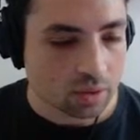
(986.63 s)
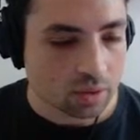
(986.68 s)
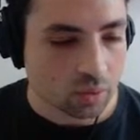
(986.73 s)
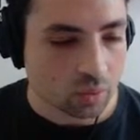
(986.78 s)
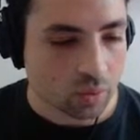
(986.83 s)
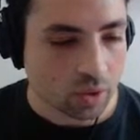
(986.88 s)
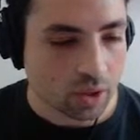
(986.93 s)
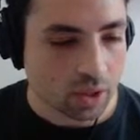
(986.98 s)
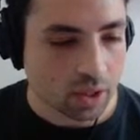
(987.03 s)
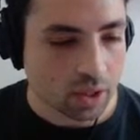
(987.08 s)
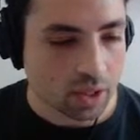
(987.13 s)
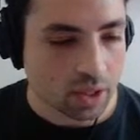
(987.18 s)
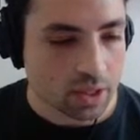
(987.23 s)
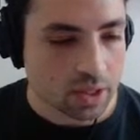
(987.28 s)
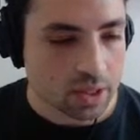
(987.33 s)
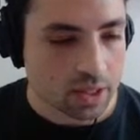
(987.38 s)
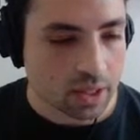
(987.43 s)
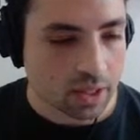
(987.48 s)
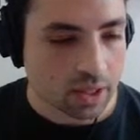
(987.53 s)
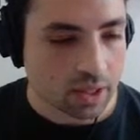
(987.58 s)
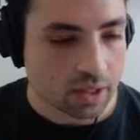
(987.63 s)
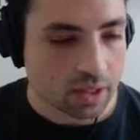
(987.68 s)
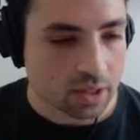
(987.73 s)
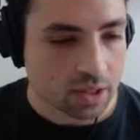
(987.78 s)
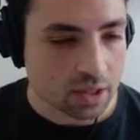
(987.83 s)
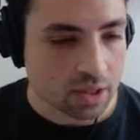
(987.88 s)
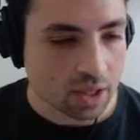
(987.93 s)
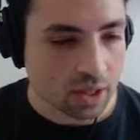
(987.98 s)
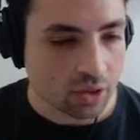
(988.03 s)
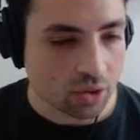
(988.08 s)
Wait a second.
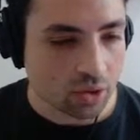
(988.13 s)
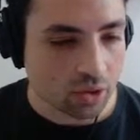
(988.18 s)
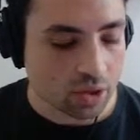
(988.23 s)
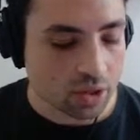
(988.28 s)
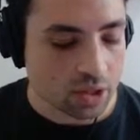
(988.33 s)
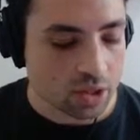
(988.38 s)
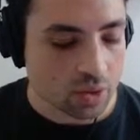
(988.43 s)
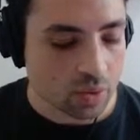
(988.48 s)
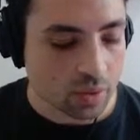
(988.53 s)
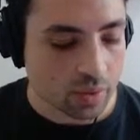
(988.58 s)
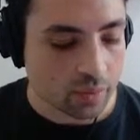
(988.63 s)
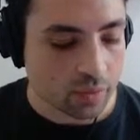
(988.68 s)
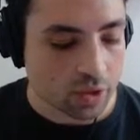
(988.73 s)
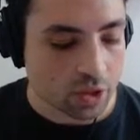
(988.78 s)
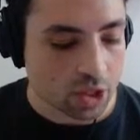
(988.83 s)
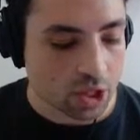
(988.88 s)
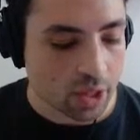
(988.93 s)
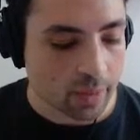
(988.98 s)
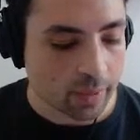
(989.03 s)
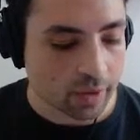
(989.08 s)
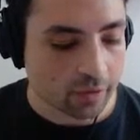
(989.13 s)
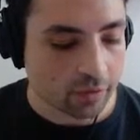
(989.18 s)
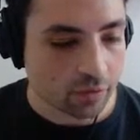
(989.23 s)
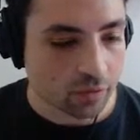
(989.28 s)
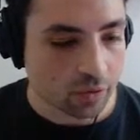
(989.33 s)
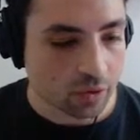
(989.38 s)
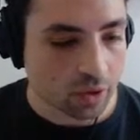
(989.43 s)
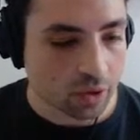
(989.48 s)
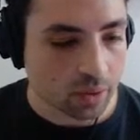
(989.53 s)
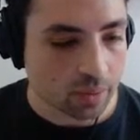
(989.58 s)
I thought this one was coming
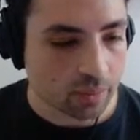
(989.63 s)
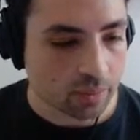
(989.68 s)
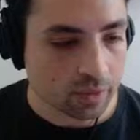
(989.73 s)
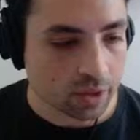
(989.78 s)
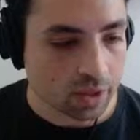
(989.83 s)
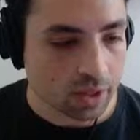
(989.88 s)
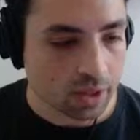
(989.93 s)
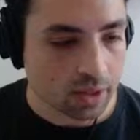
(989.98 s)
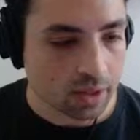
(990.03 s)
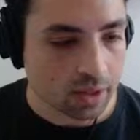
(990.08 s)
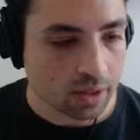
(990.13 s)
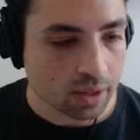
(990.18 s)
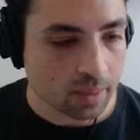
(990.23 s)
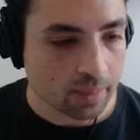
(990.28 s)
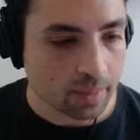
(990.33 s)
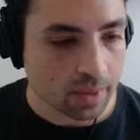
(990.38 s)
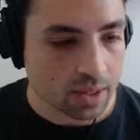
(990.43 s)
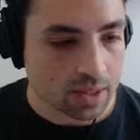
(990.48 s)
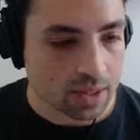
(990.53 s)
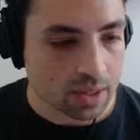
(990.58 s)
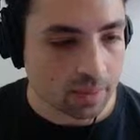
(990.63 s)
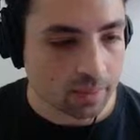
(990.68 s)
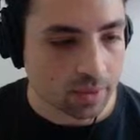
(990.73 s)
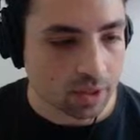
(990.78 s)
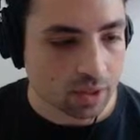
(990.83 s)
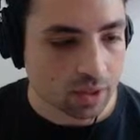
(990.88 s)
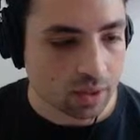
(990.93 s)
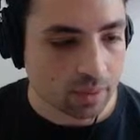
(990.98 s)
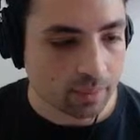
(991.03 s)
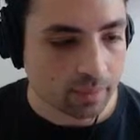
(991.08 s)
from, did I mess
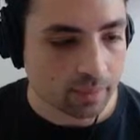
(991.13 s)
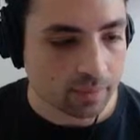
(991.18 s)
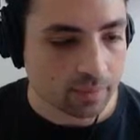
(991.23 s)
something up?